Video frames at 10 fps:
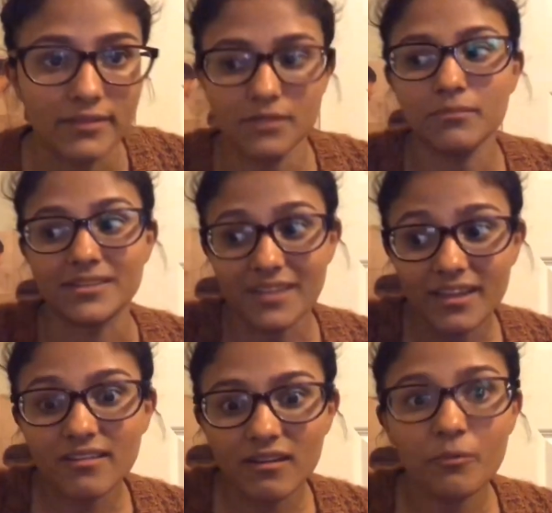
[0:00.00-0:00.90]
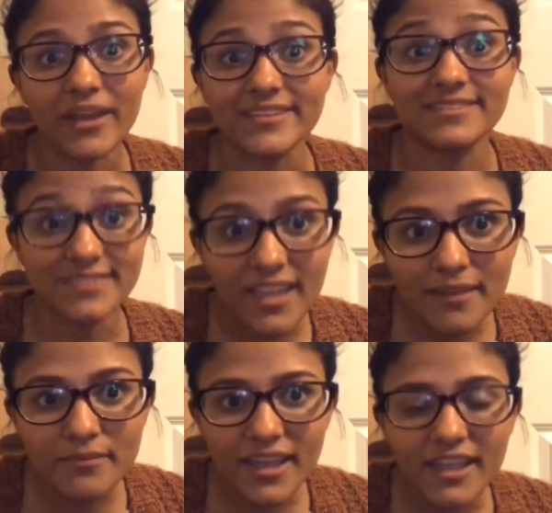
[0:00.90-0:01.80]
I'm like, damn girl, we had the
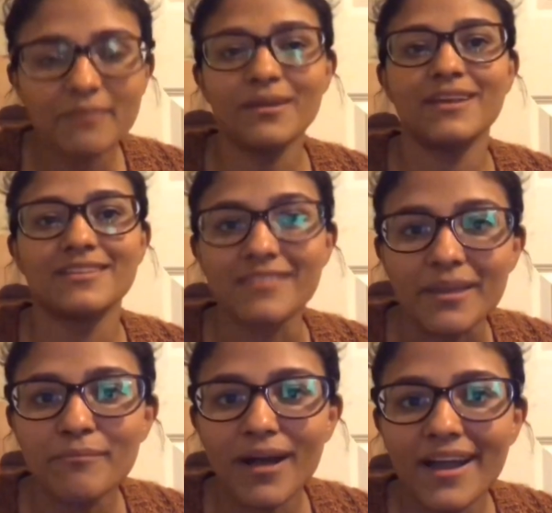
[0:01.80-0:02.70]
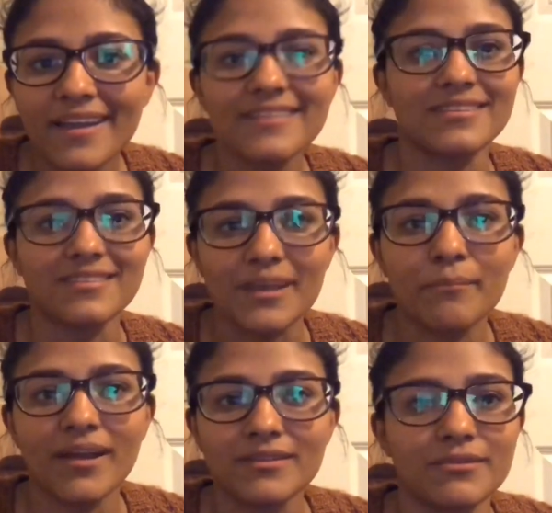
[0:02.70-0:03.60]
same name, same bias, and same
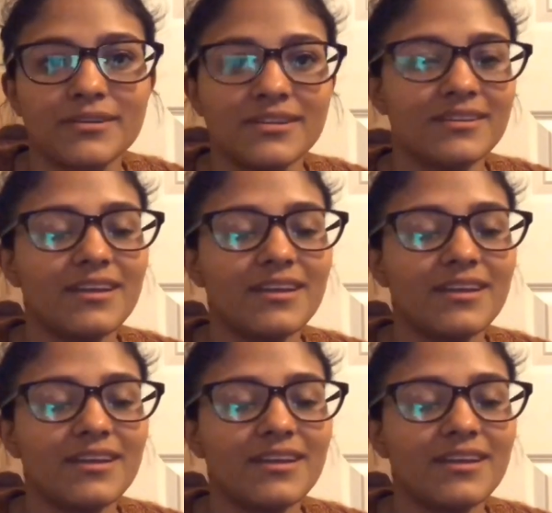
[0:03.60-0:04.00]
bias record.